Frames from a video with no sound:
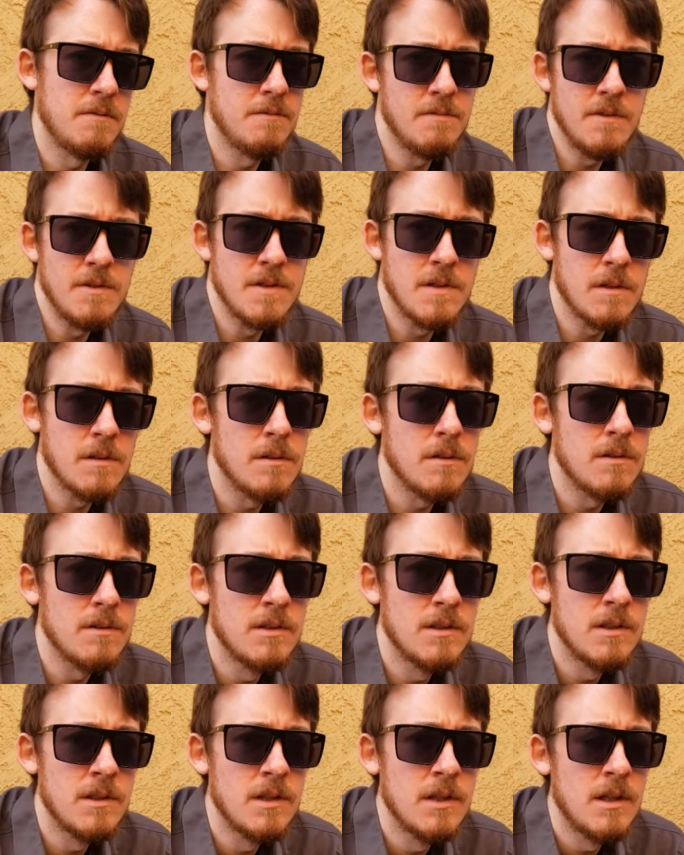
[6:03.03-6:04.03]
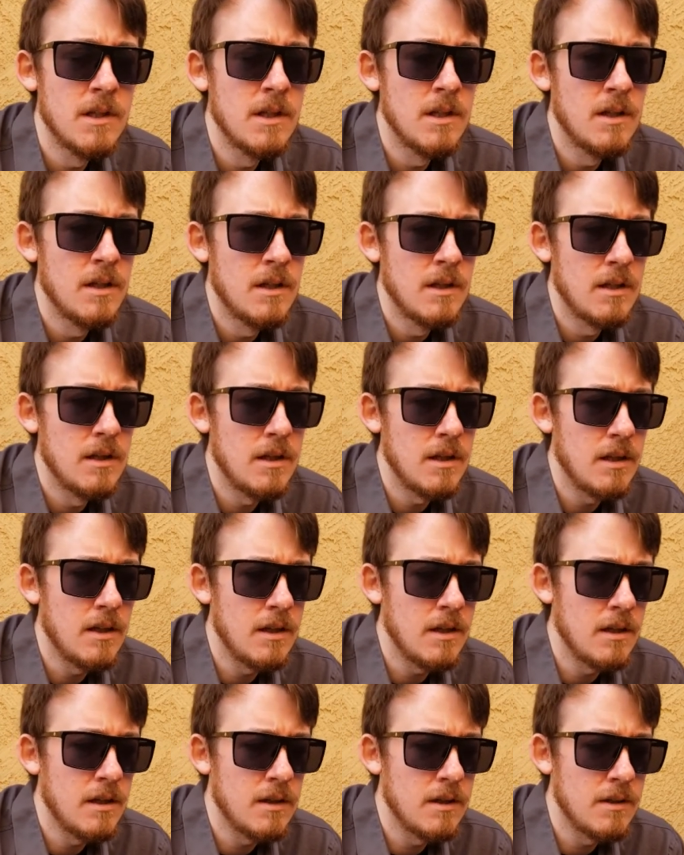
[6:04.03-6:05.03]
physical.
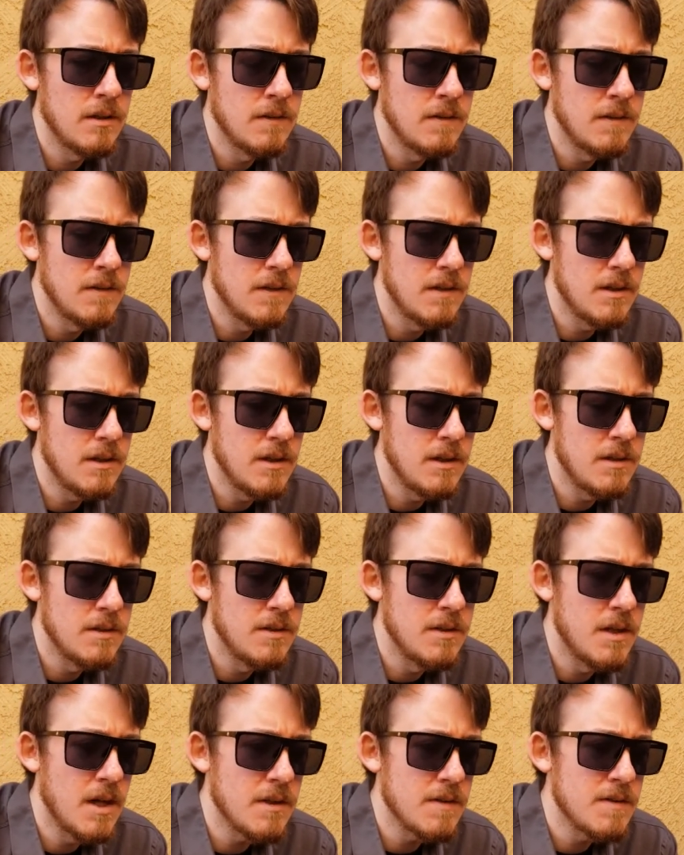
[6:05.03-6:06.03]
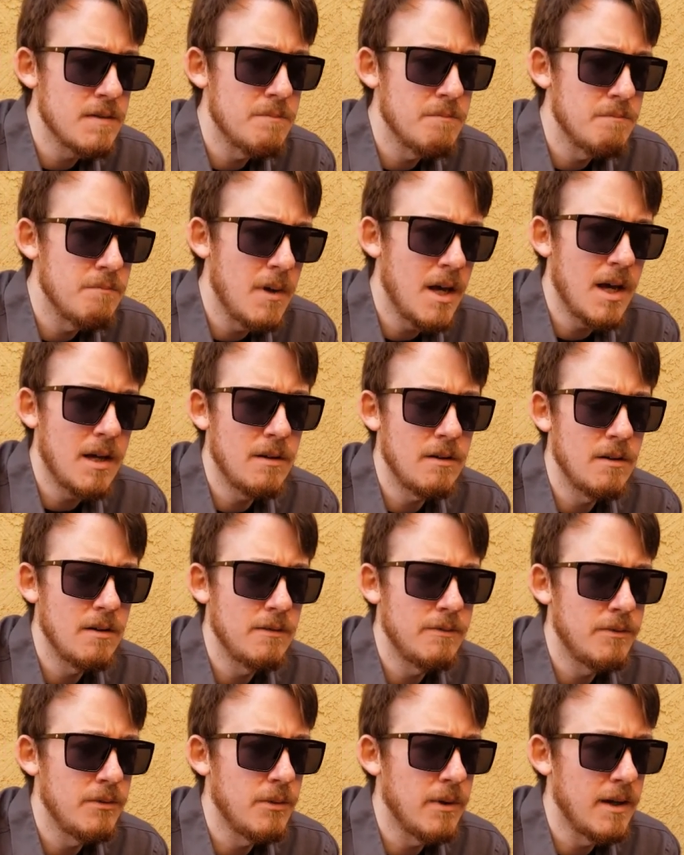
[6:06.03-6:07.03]
And it doesn't matter
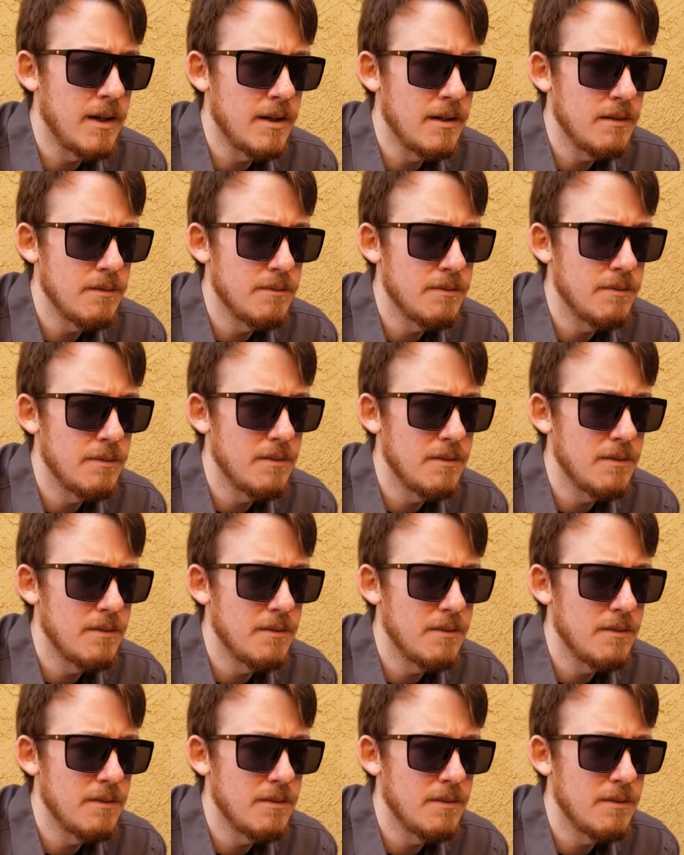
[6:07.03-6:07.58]
if you have...